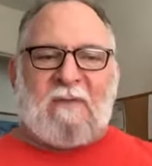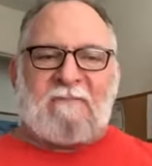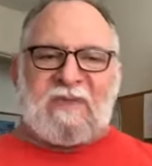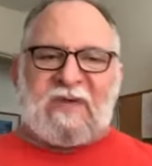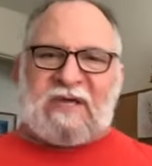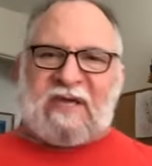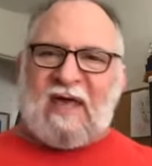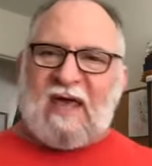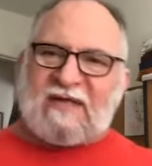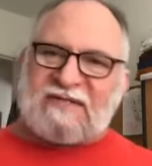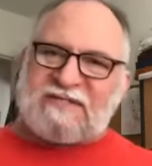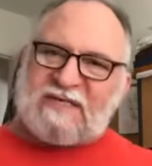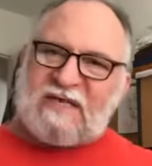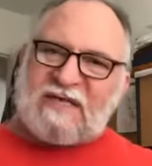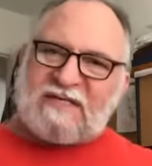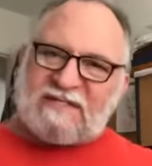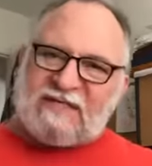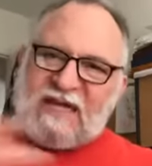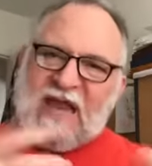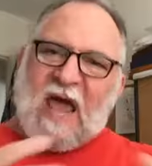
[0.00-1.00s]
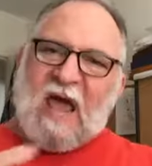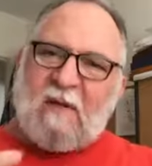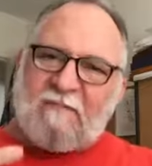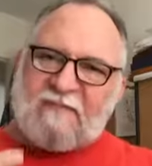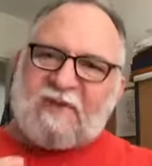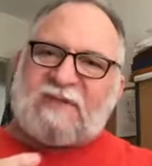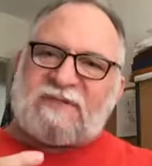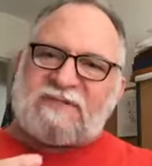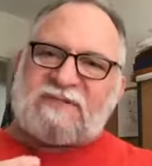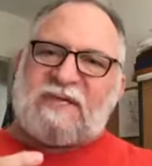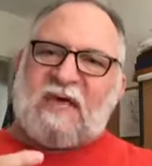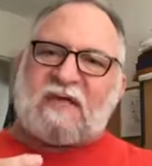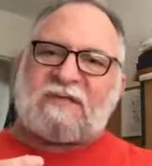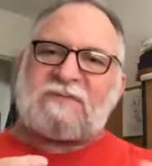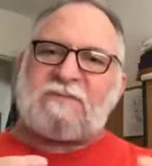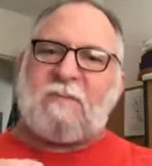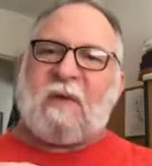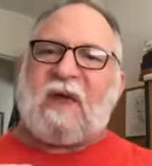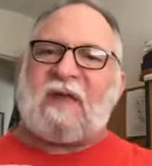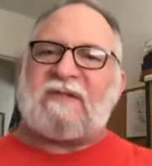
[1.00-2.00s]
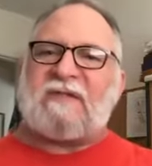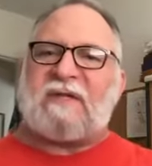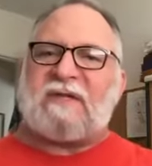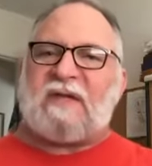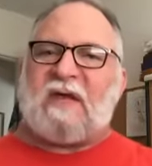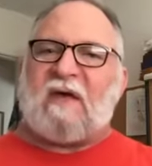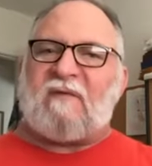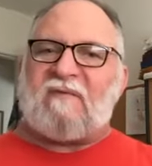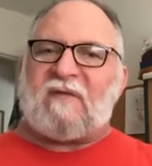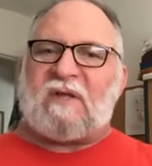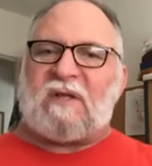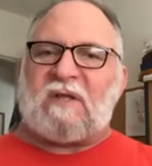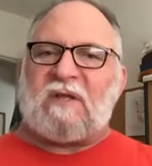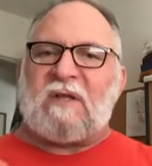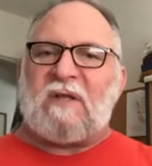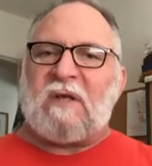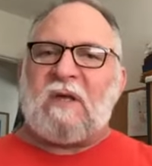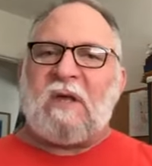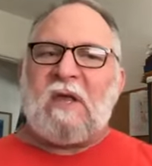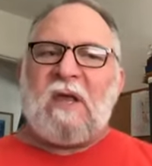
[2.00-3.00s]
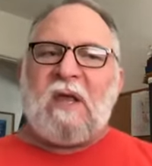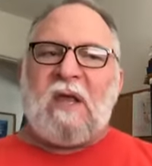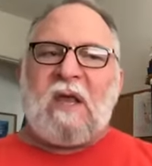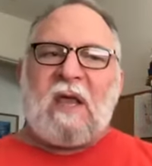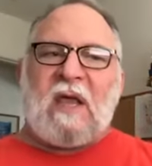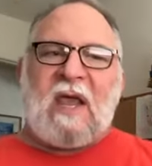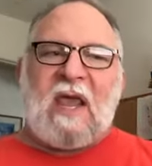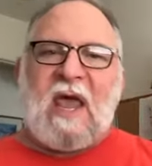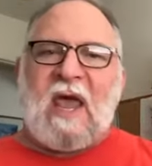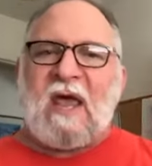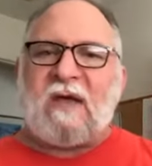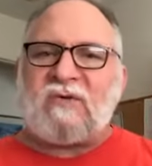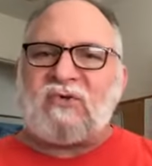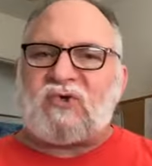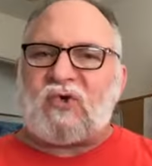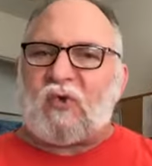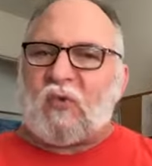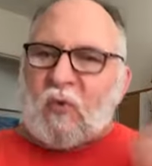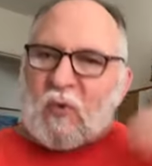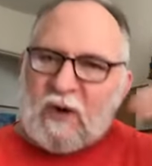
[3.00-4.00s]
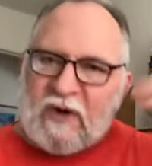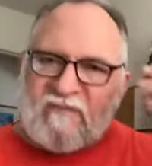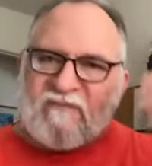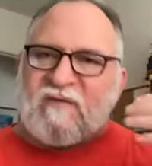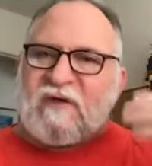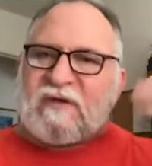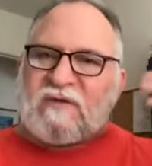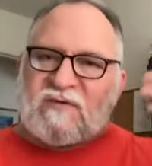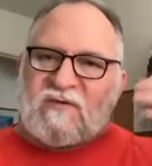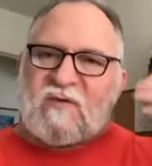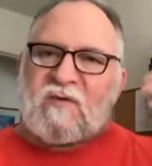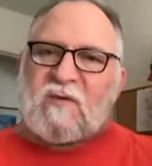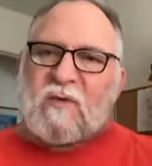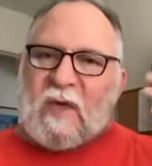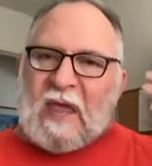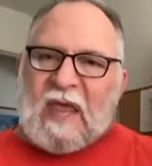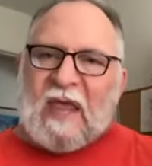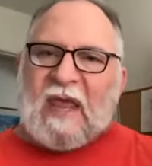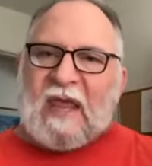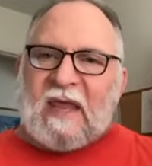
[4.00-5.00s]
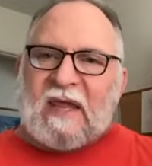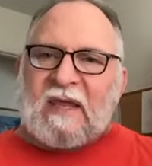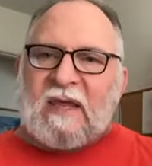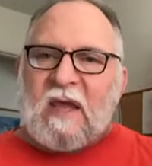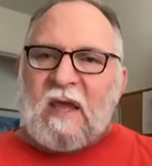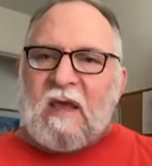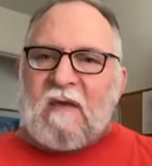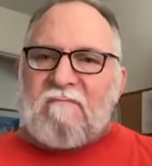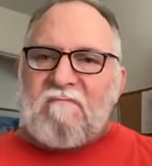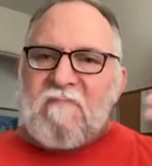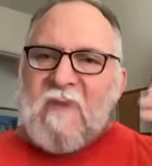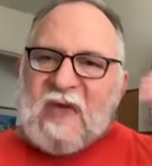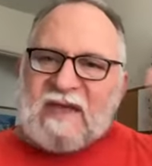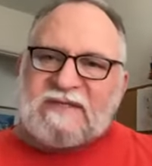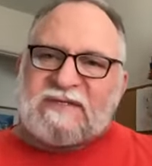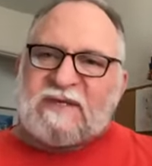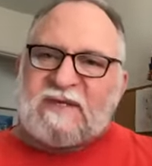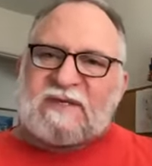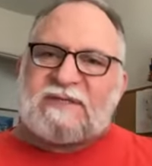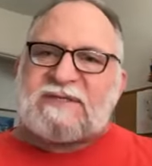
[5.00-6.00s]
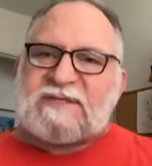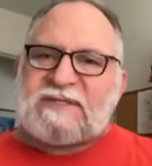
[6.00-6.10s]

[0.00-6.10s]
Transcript: Because he's now possessed by the devil. and driven to a mental